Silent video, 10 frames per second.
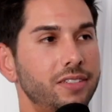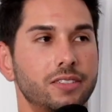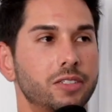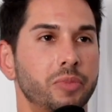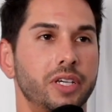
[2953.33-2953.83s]

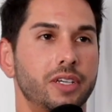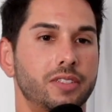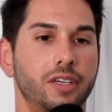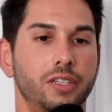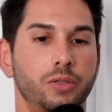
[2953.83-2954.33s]
to me is
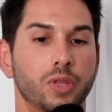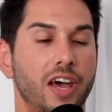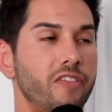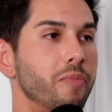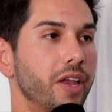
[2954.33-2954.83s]
that you
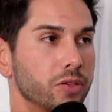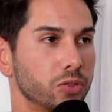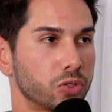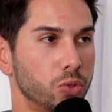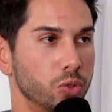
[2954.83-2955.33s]
left medical
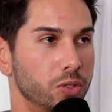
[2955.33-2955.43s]
school.